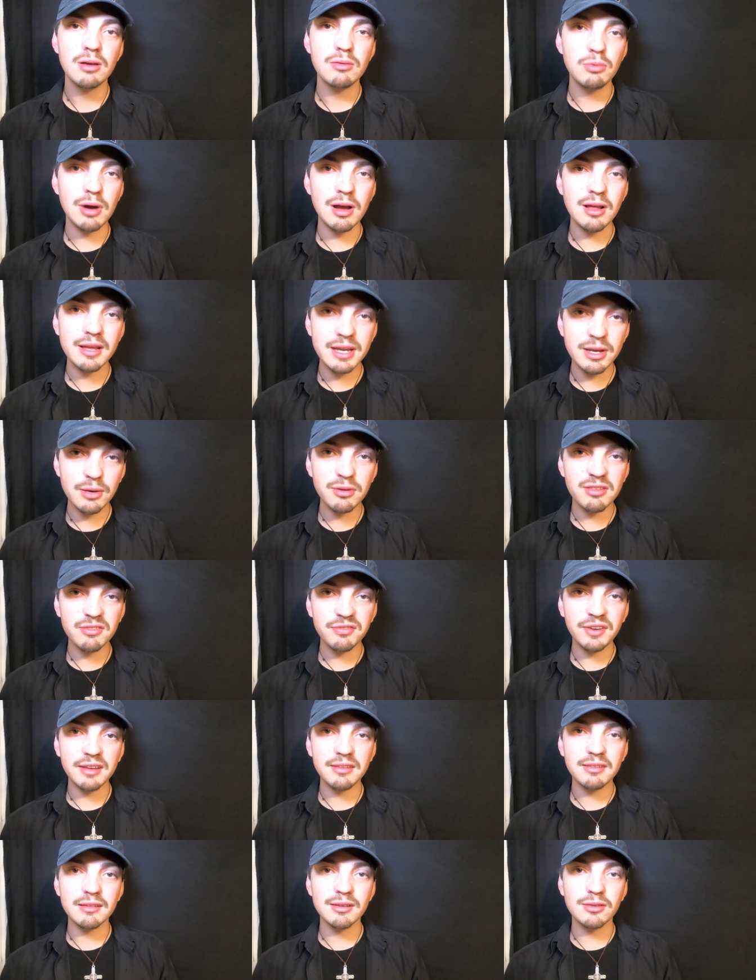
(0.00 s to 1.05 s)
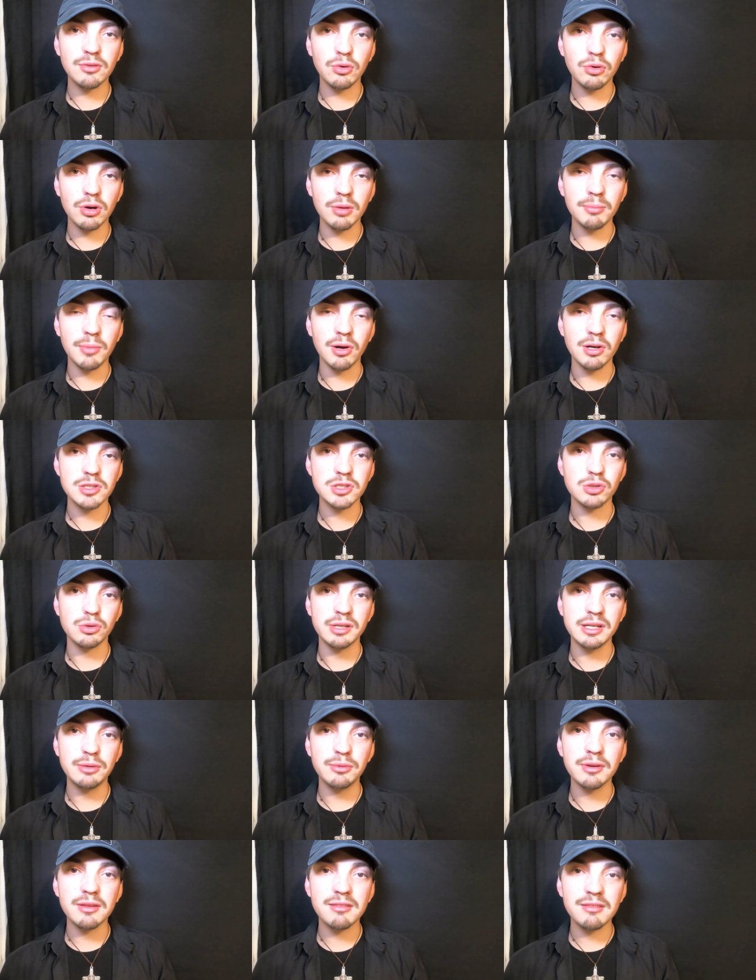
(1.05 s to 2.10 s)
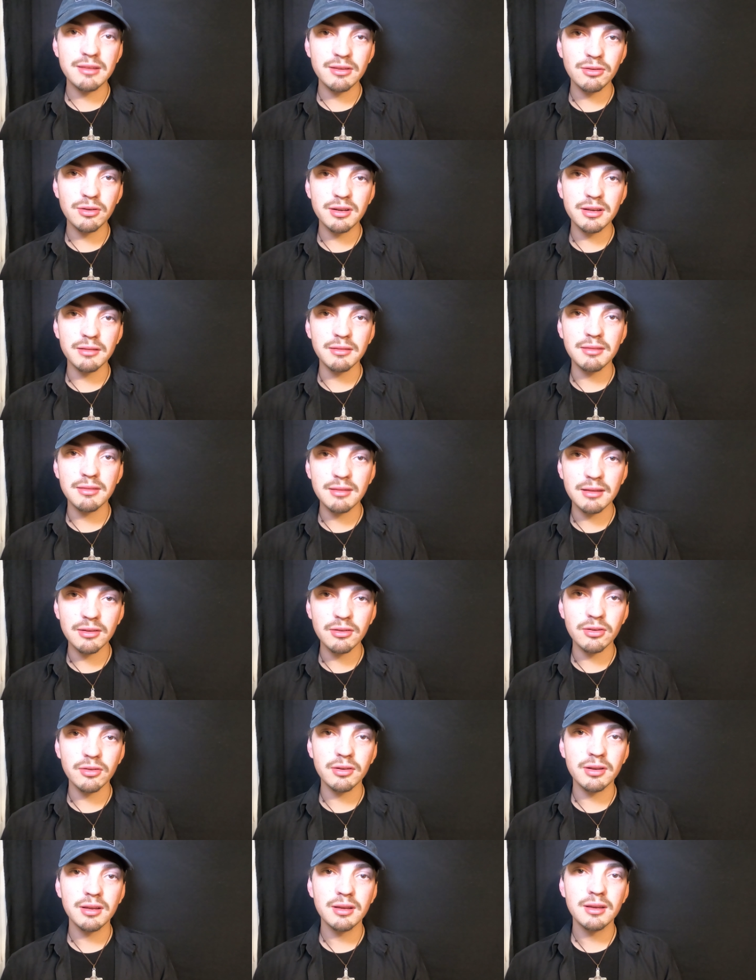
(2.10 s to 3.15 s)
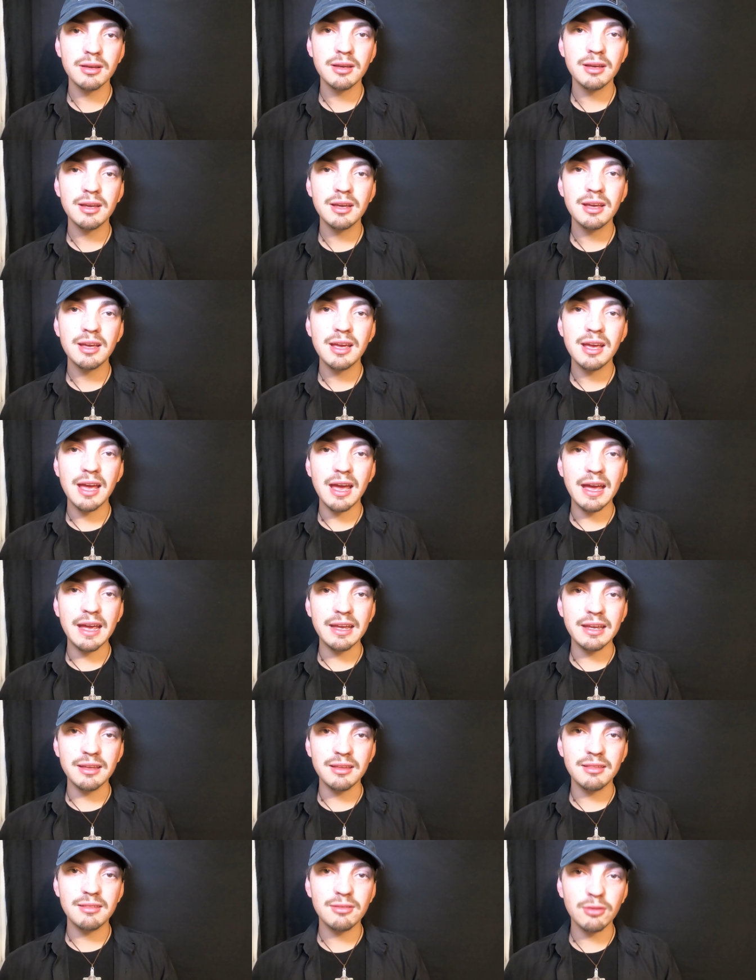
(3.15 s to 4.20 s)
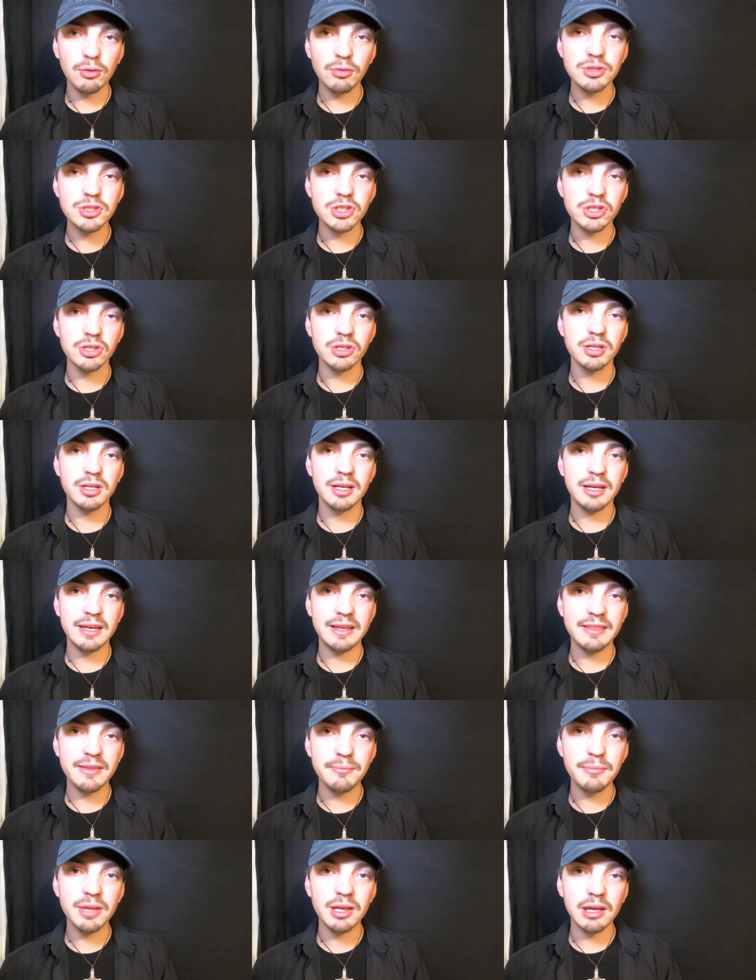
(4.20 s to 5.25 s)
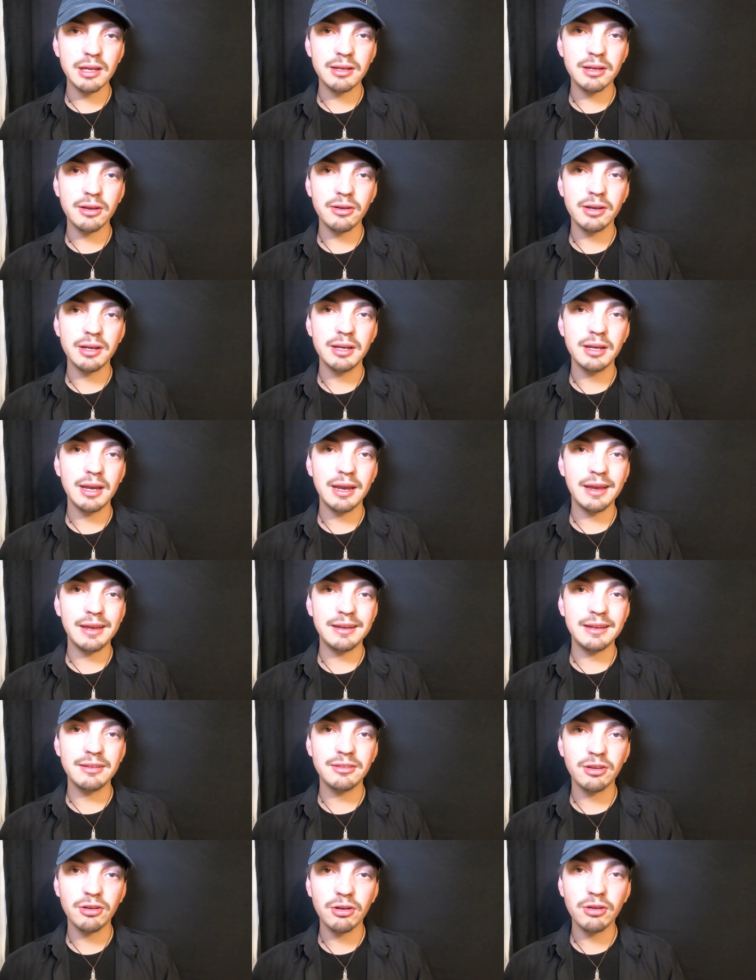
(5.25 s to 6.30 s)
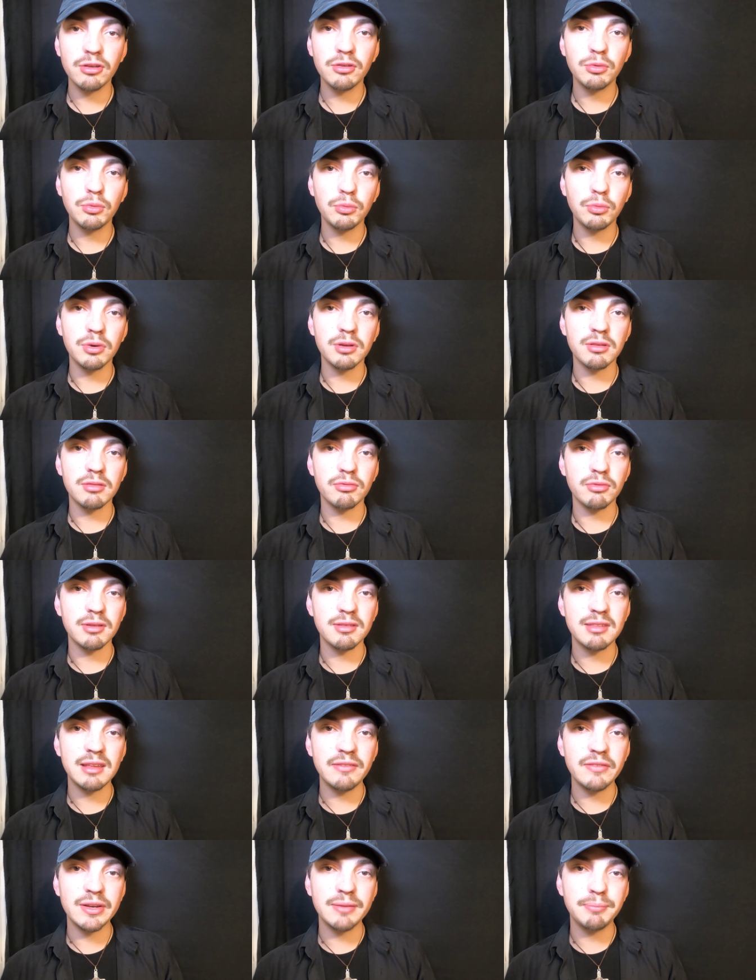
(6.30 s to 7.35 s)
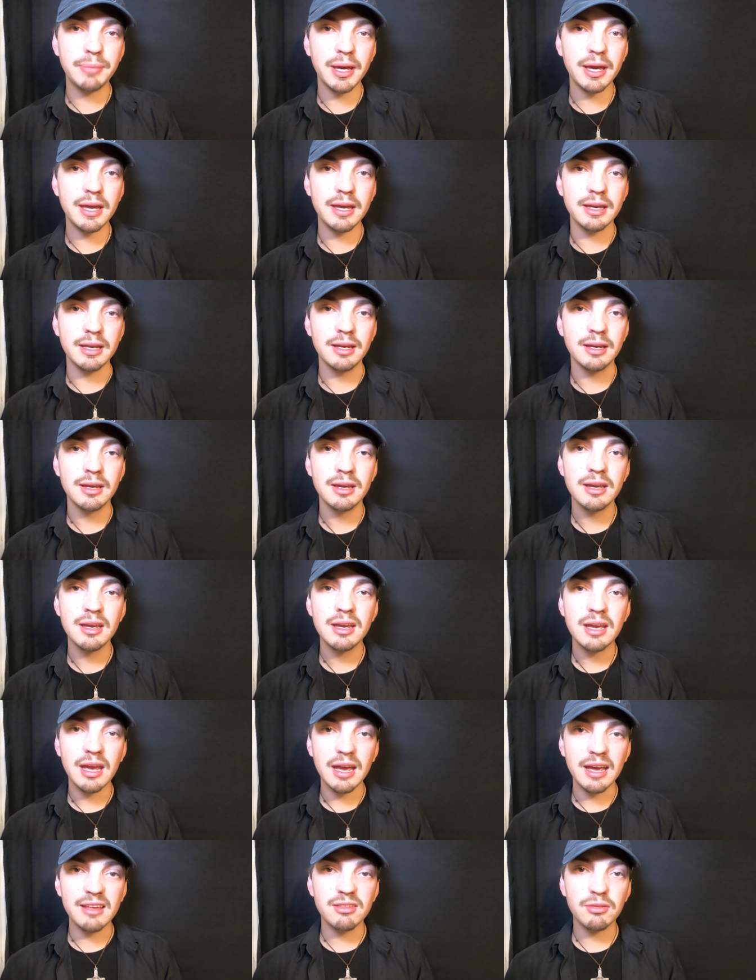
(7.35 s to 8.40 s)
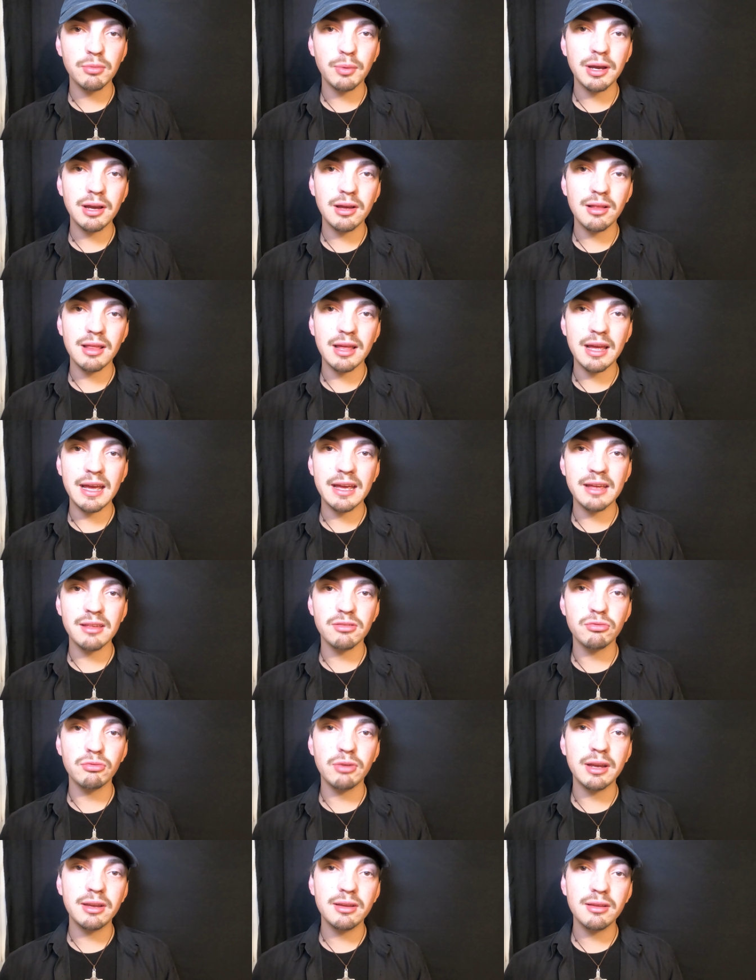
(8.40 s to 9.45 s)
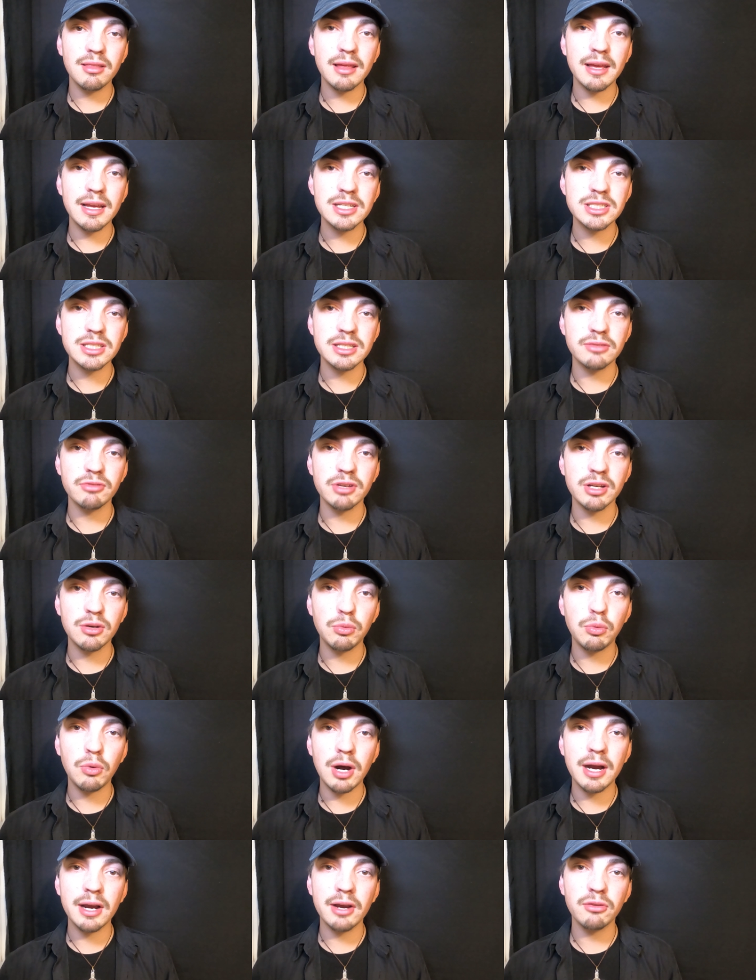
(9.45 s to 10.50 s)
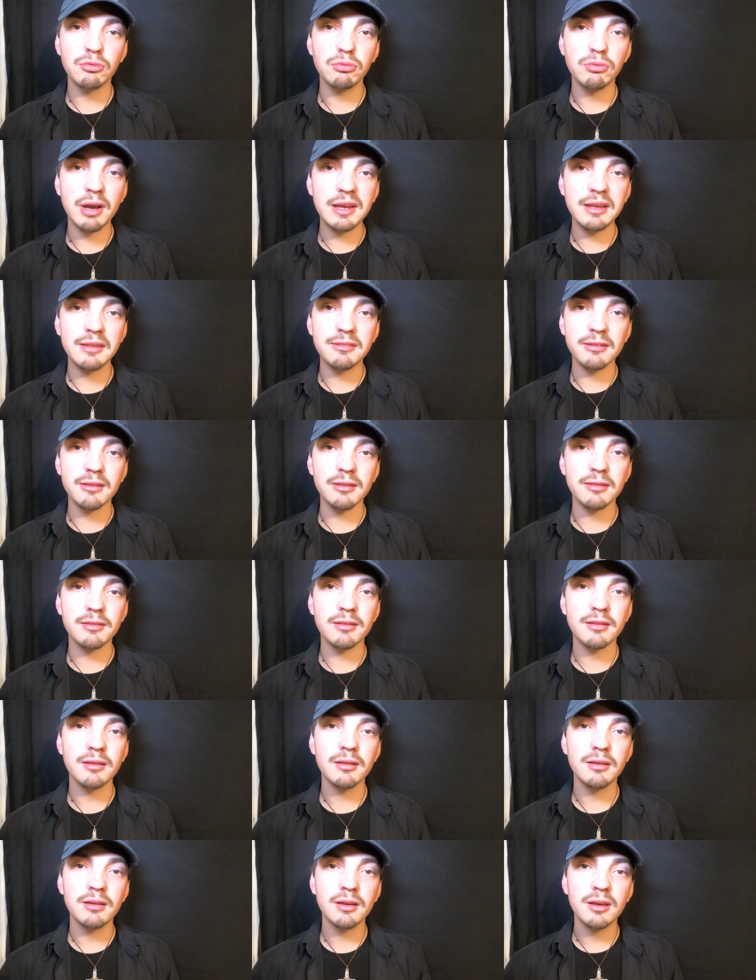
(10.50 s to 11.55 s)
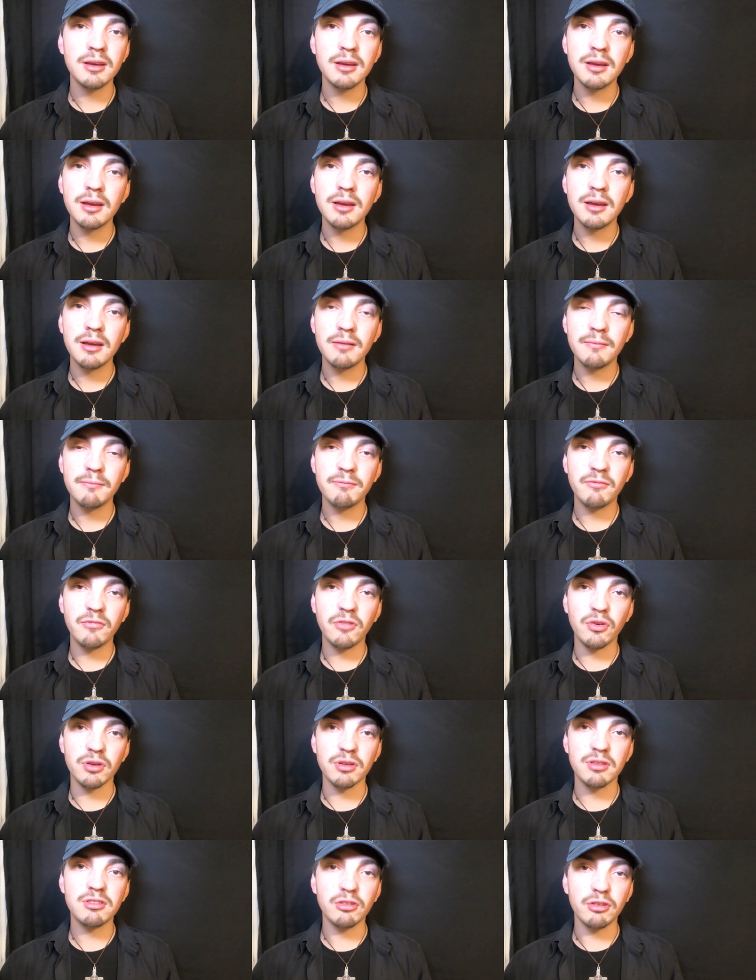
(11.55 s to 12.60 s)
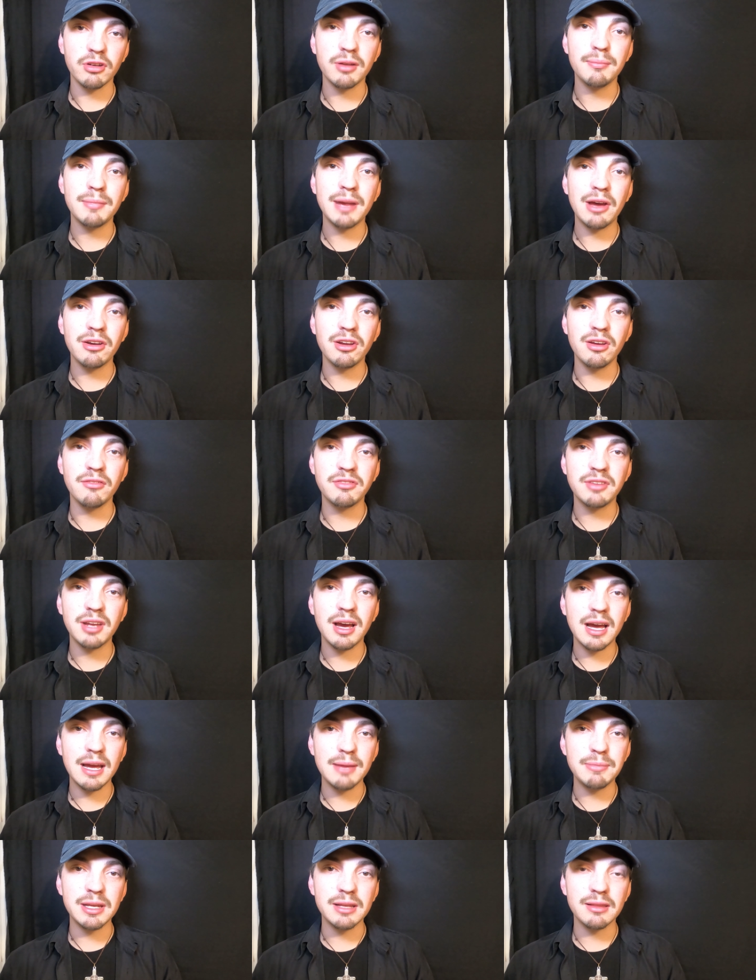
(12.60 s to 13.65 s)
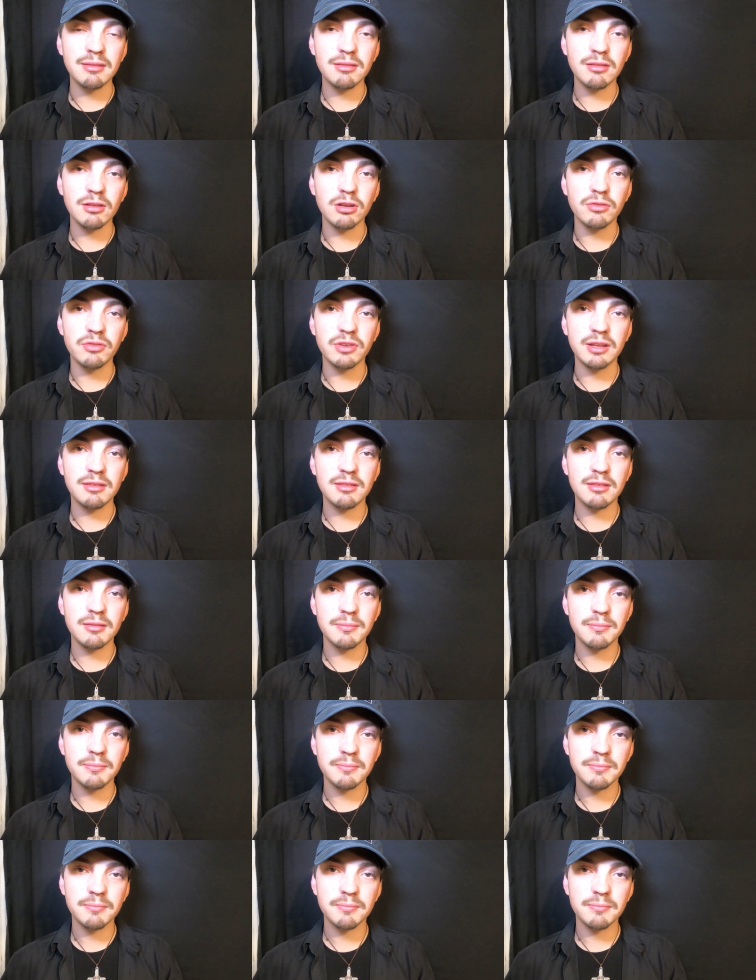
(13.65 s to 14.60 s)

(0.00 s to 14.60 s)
While he was facing court-martial, he was still considered a soldier in the military and in turn was receiving pay, as well as regulation required raises for a certain amount of time in service.